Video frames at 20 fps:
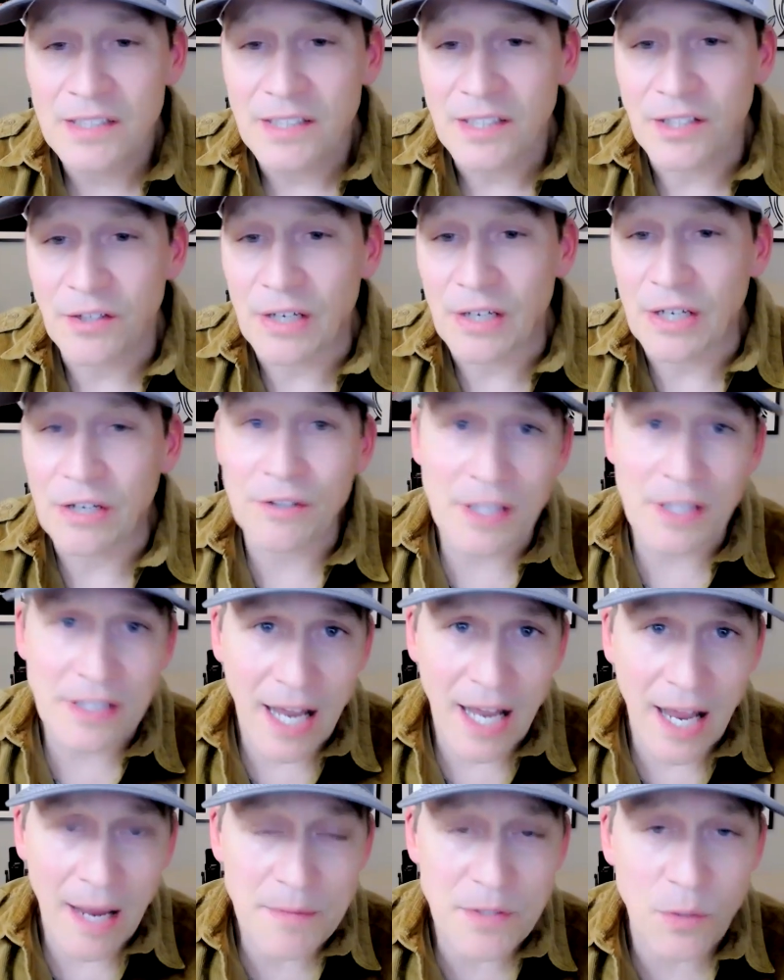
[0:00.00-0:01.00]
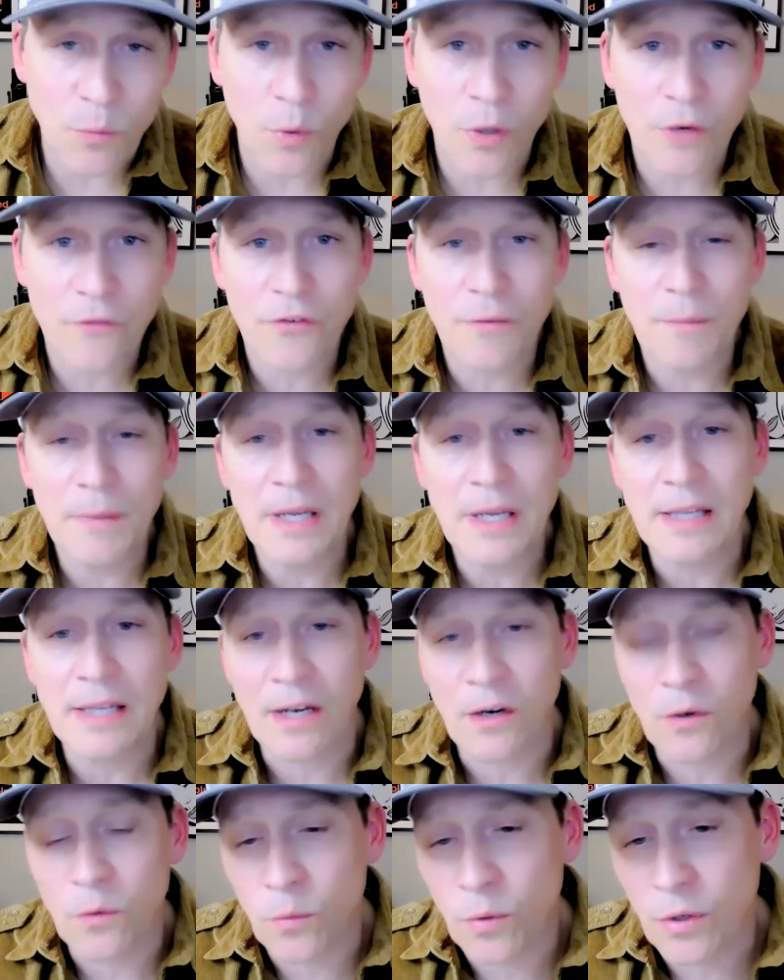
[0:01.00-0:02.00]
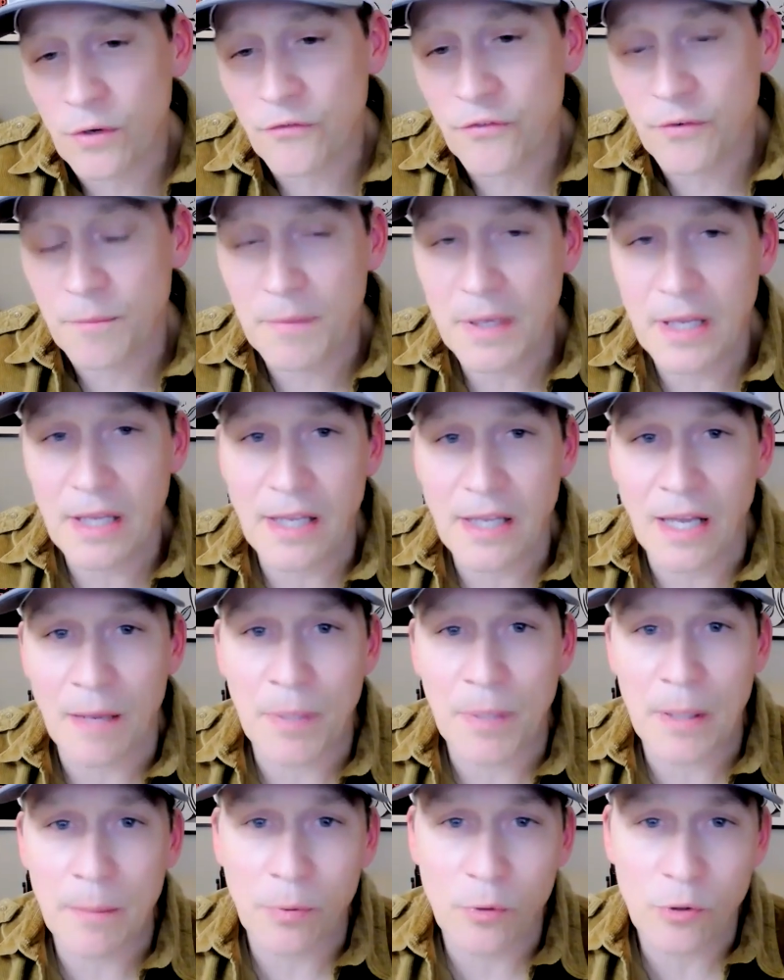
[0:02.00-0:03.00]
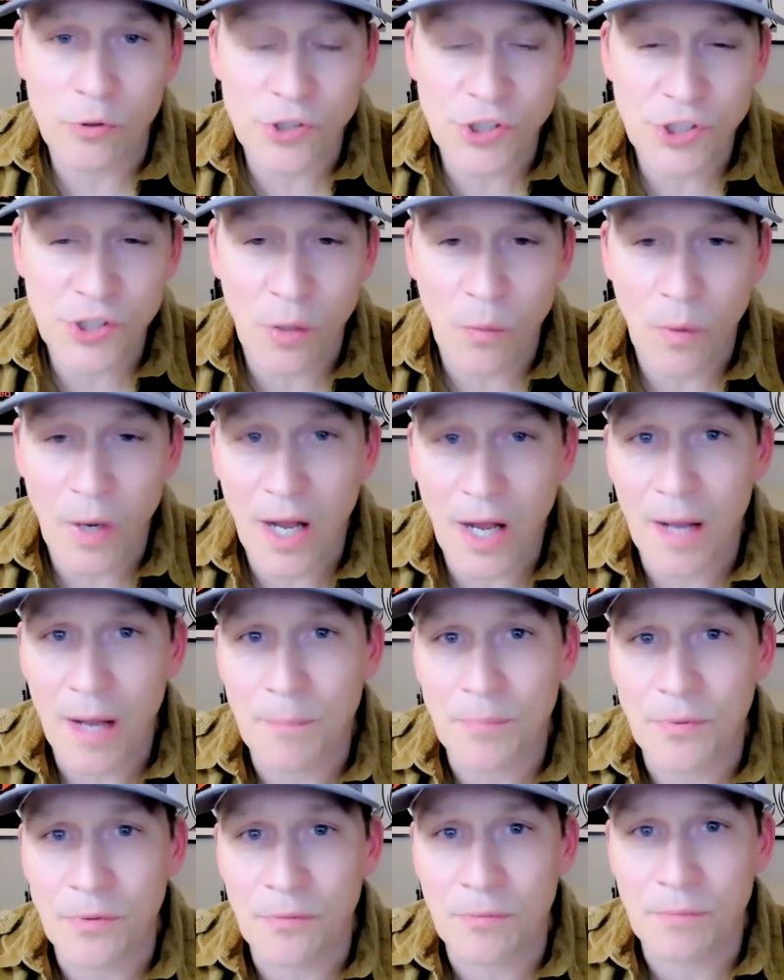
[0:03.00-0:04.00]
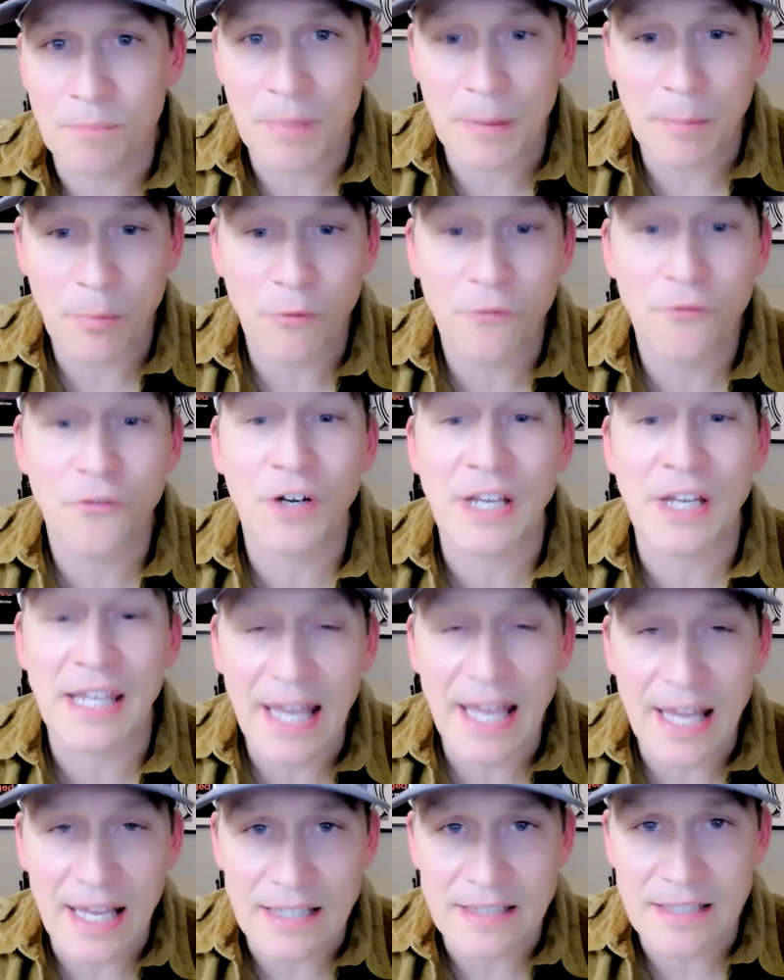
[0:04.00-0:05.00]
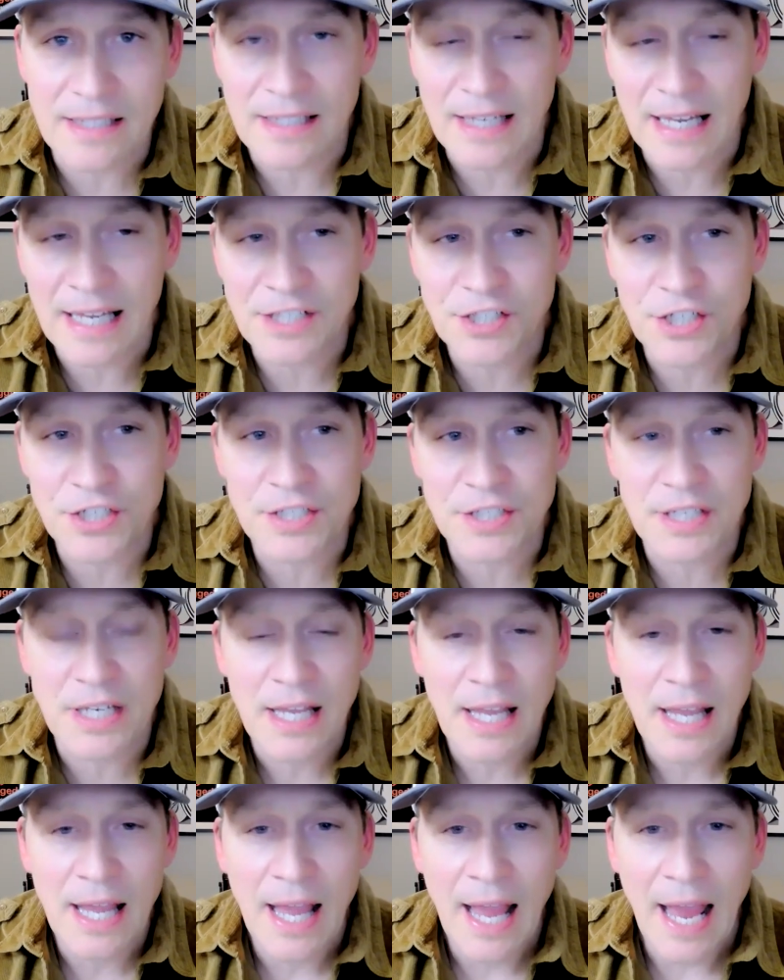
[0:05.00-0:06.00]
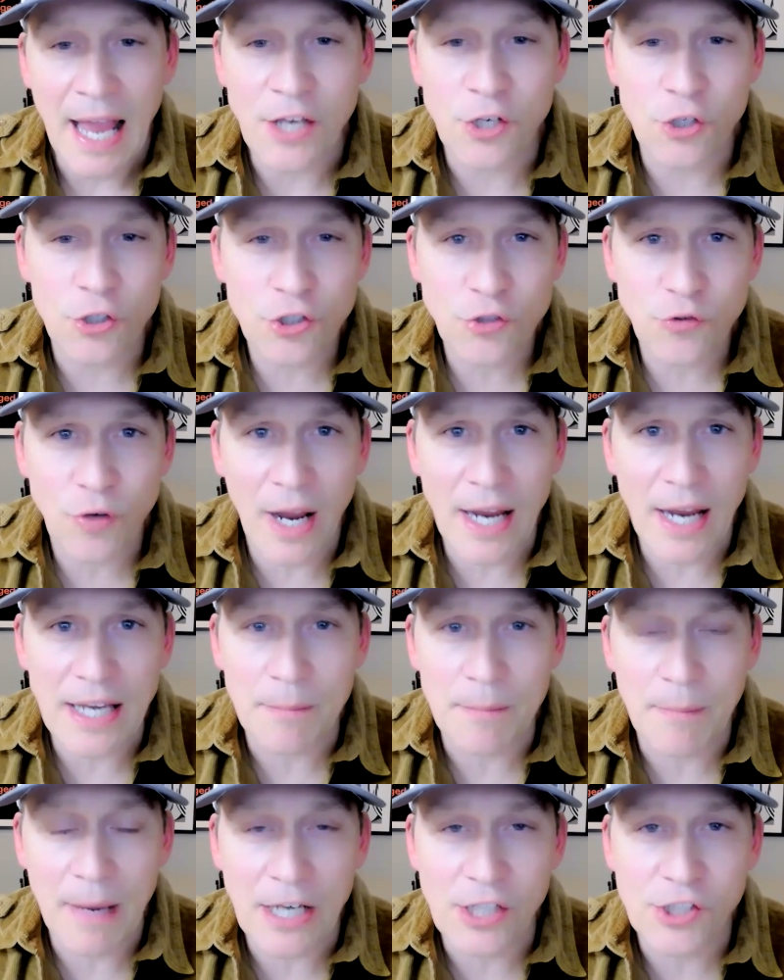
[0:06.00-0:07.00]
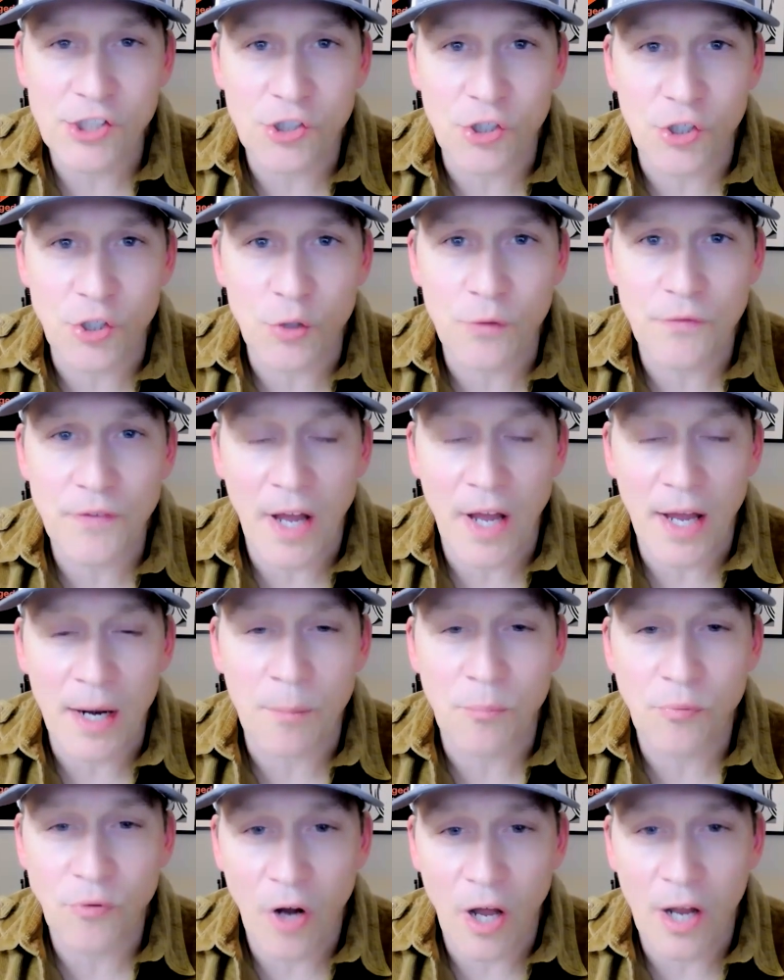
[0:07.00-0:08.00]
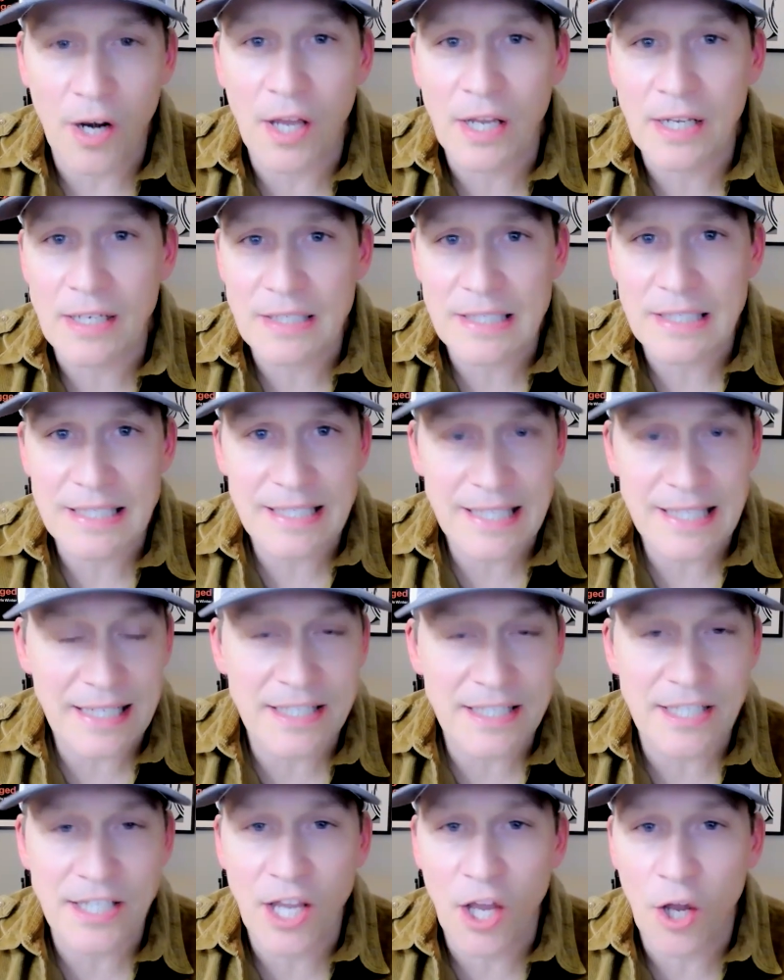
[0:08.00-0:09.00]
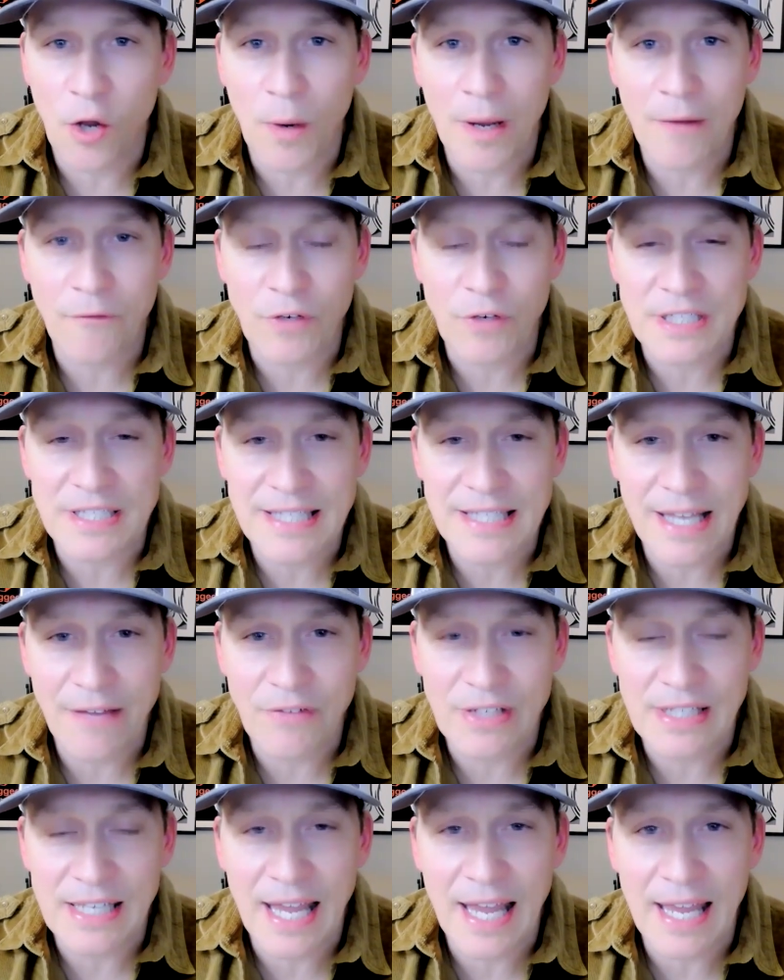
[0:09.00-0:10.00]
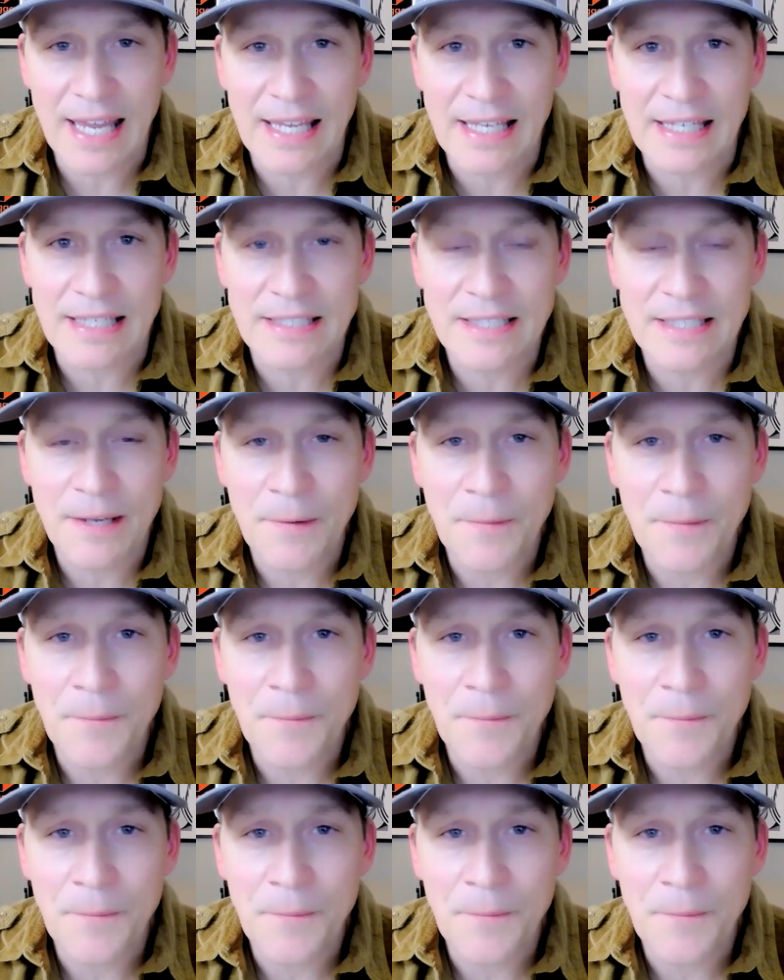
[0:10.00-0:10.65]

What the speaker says: You know, here are the times that work for me. They don't work for me. You got people who show up. People forget. And you're trying to make sure you've got a product set to go every 7 days.